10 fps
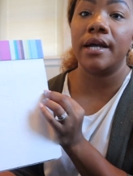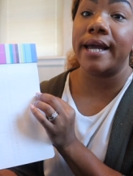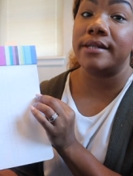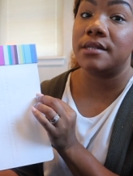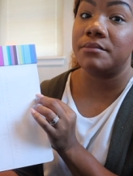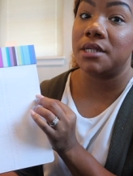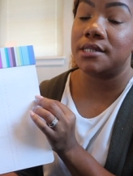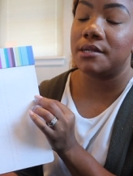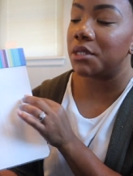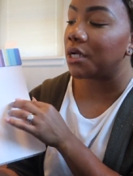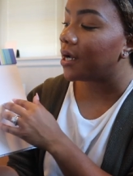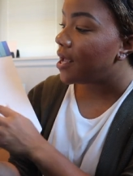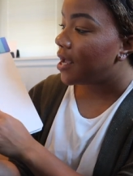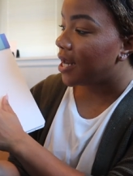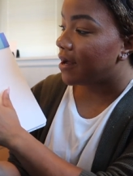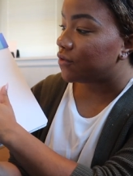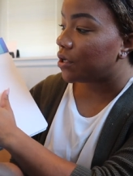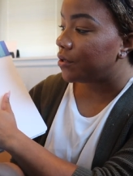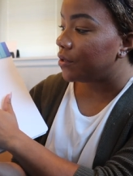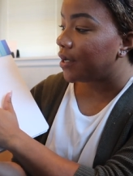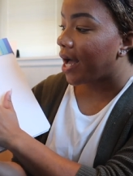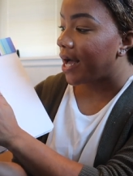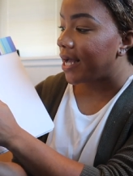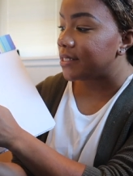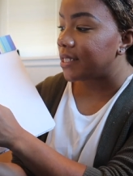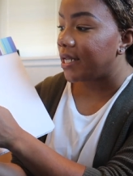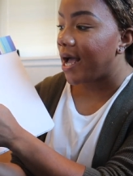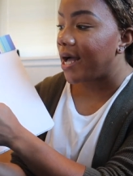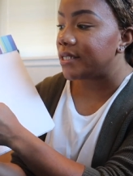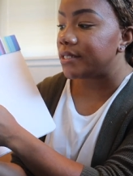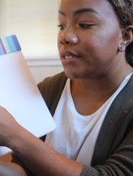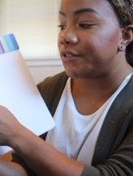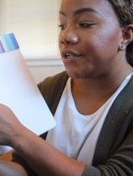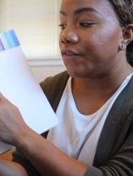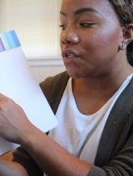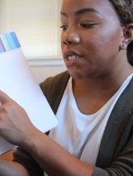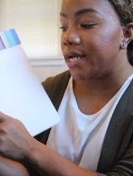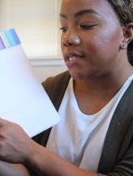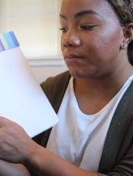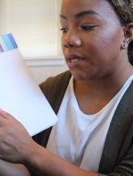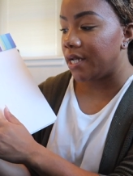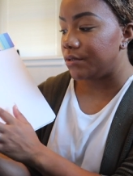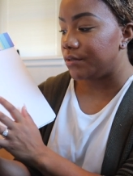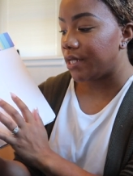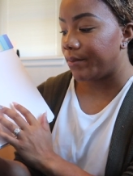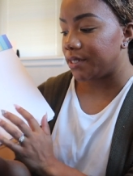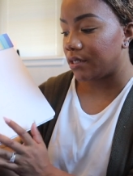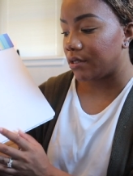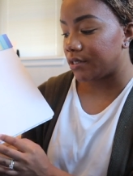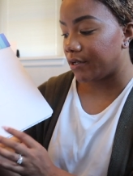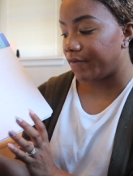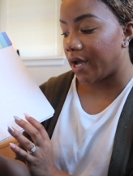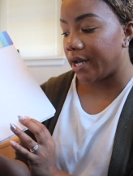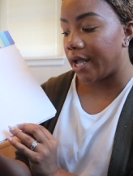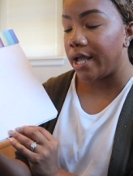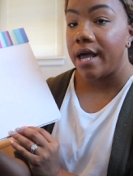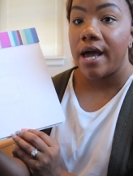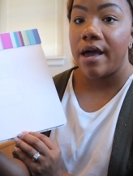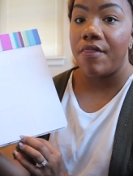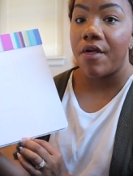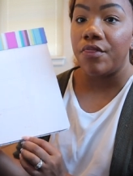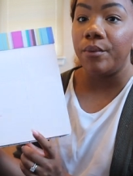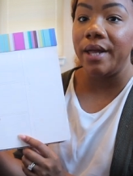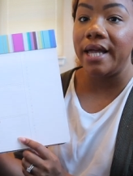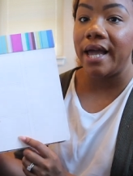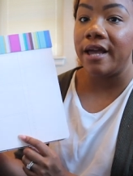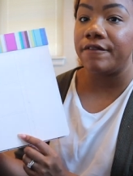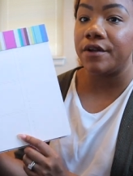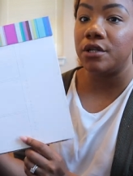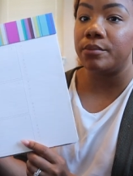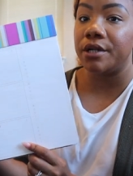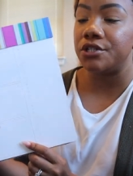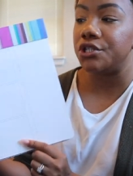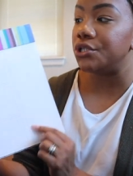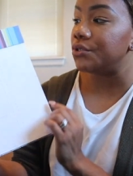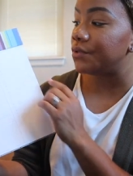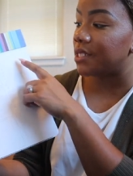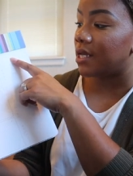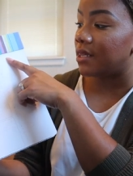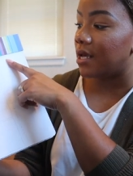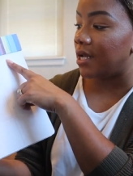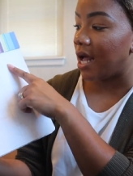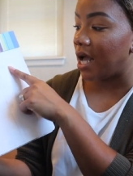again, something similar. And I've shown you guys it has different days, Monday, Tuesday, Wednesday, Thursday, Friday. And then the weekend for you to put your to-dos. And then it